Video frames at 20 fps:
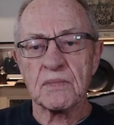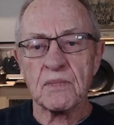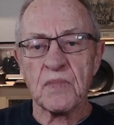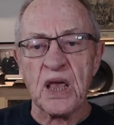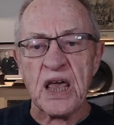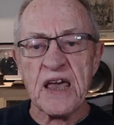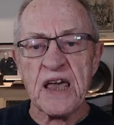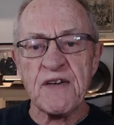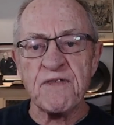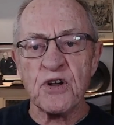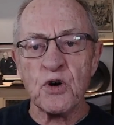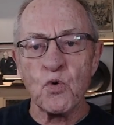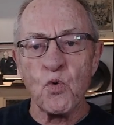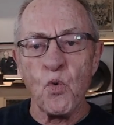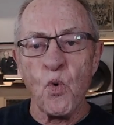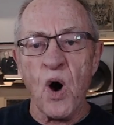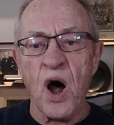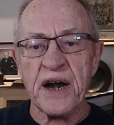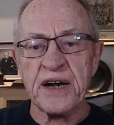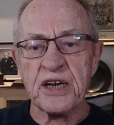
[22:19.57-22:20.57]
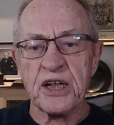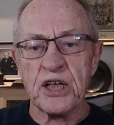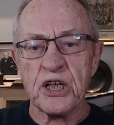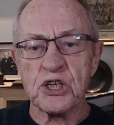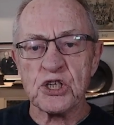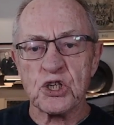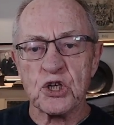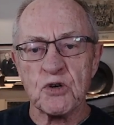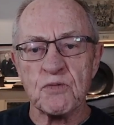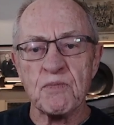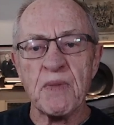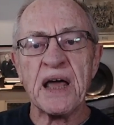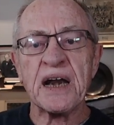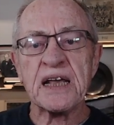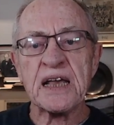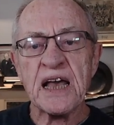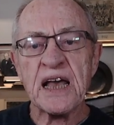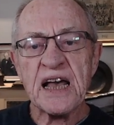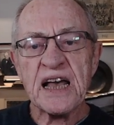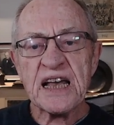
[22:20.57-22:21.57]
Even one is too
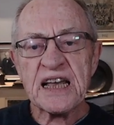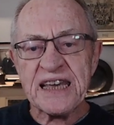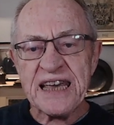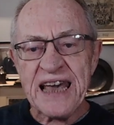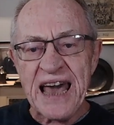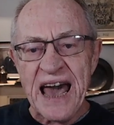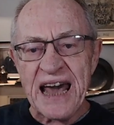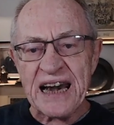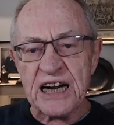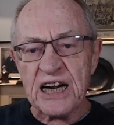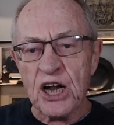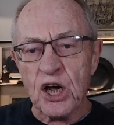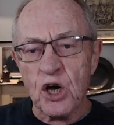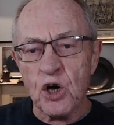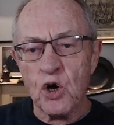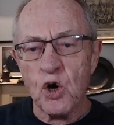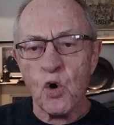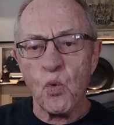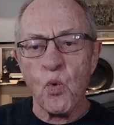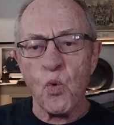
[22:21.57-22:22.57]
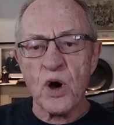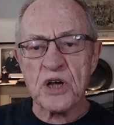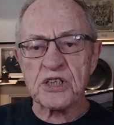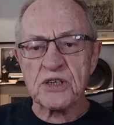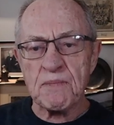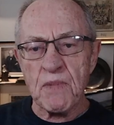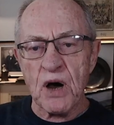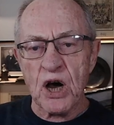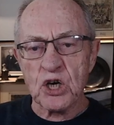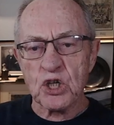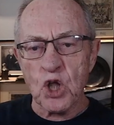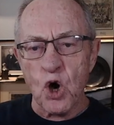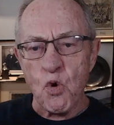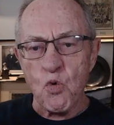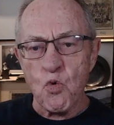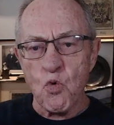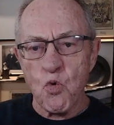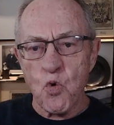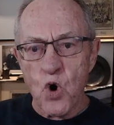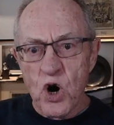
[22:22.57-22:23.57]
many. Canada was among the
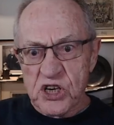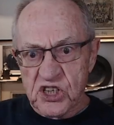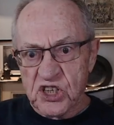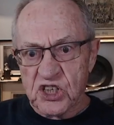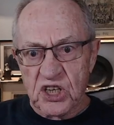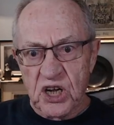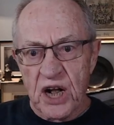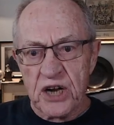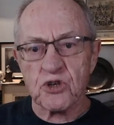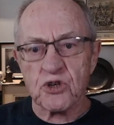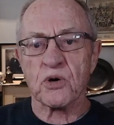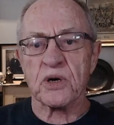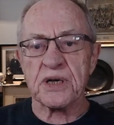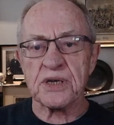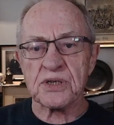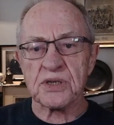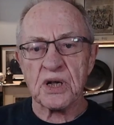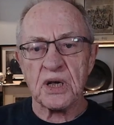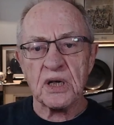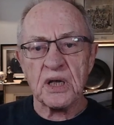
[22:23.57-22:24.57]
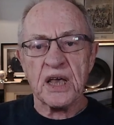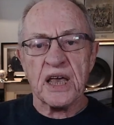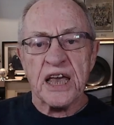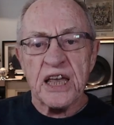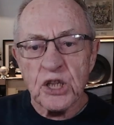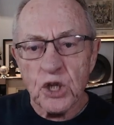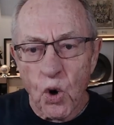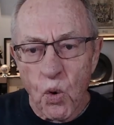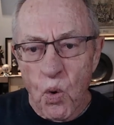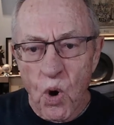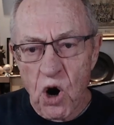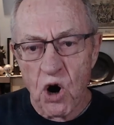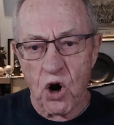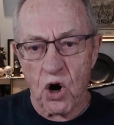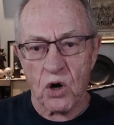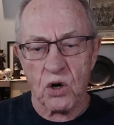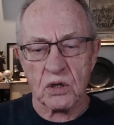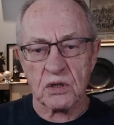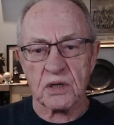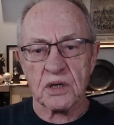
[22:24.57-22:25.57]
worst countries in the
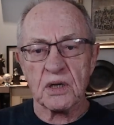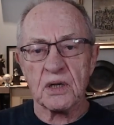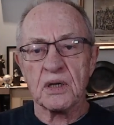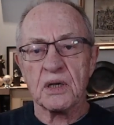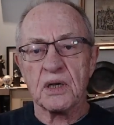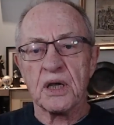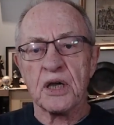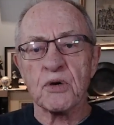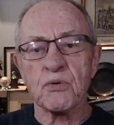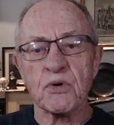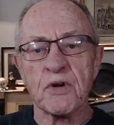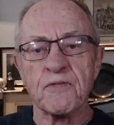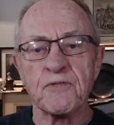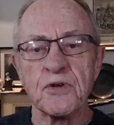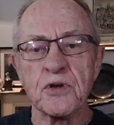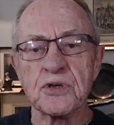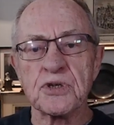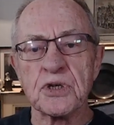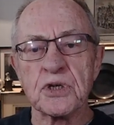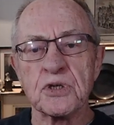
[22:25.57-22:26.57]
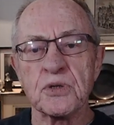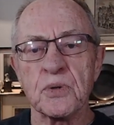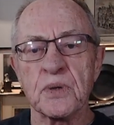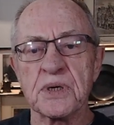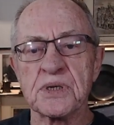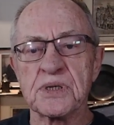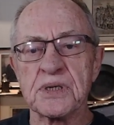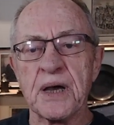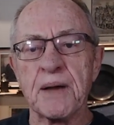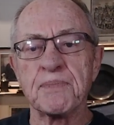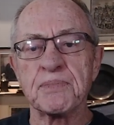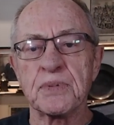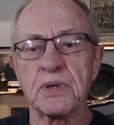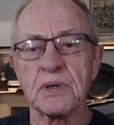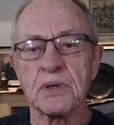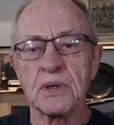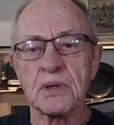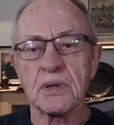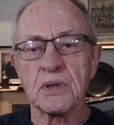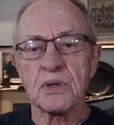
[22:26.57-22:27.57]
world in refusing to accept
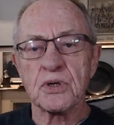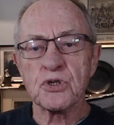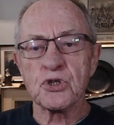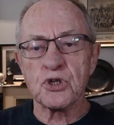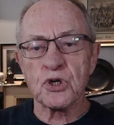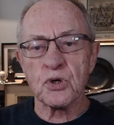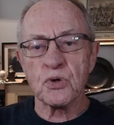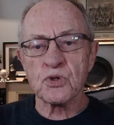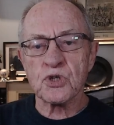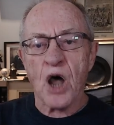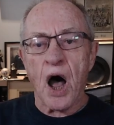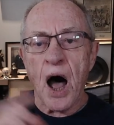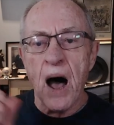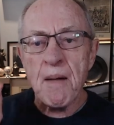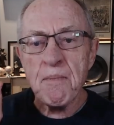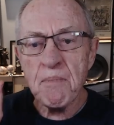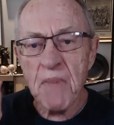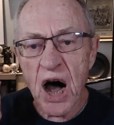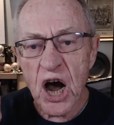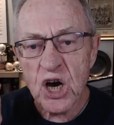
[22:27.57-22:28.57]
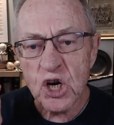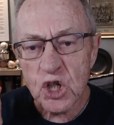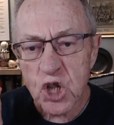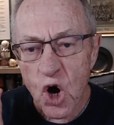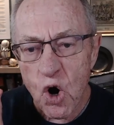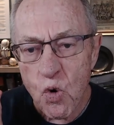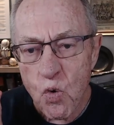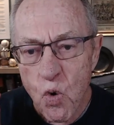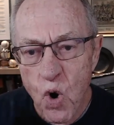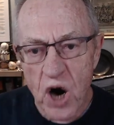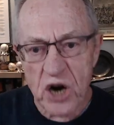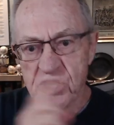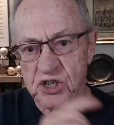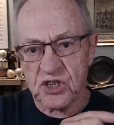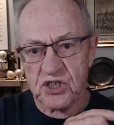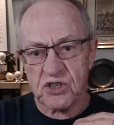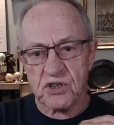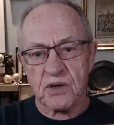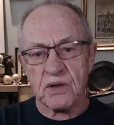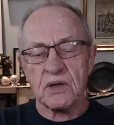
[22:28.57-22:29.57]
Jews. Among the
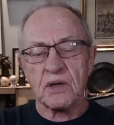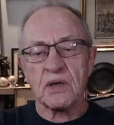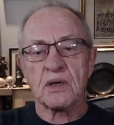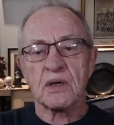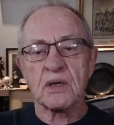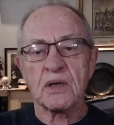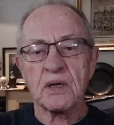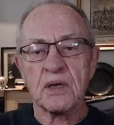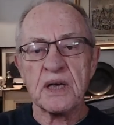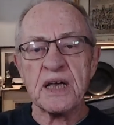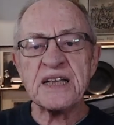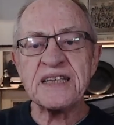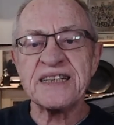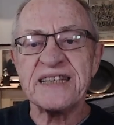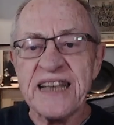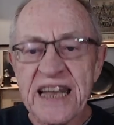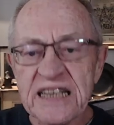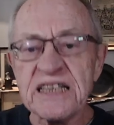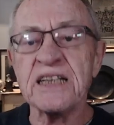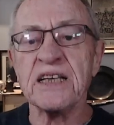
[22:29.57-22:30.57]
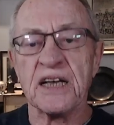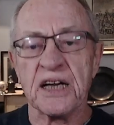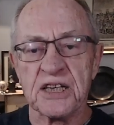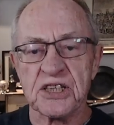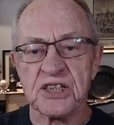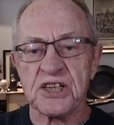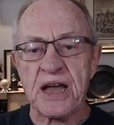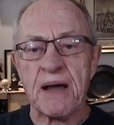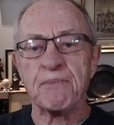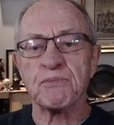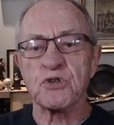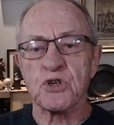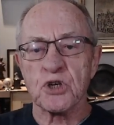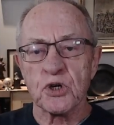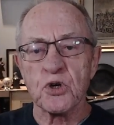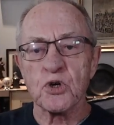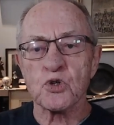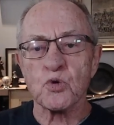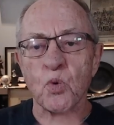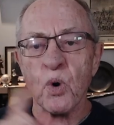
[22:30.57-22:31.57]
worst. It didn't accept
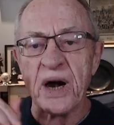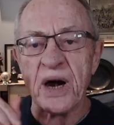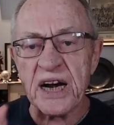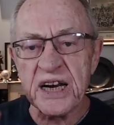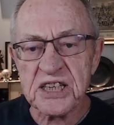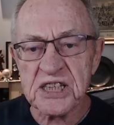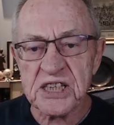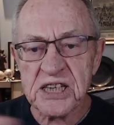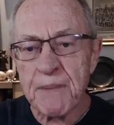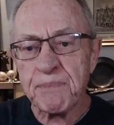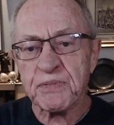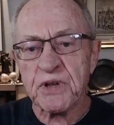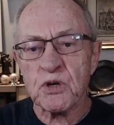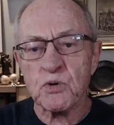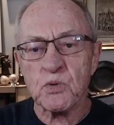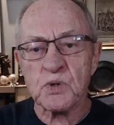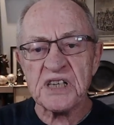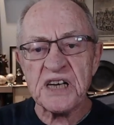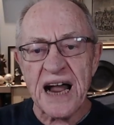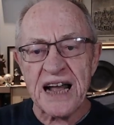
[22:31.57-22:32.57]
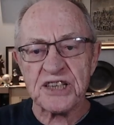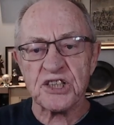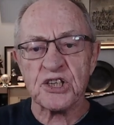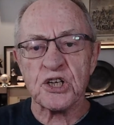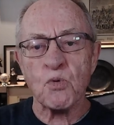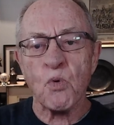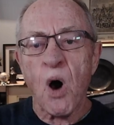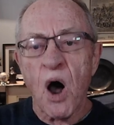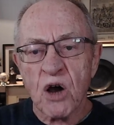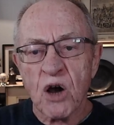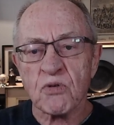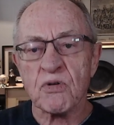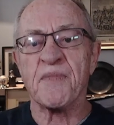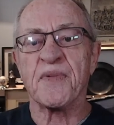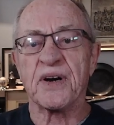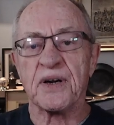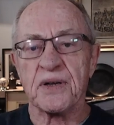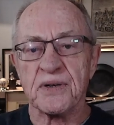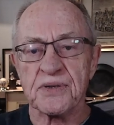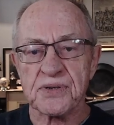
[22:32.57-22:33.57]
Jews. What it accepted was Nazi war
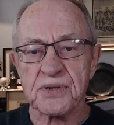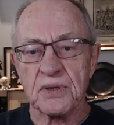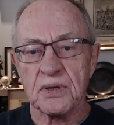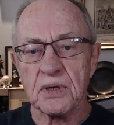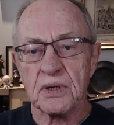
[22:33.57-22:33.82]
criminals.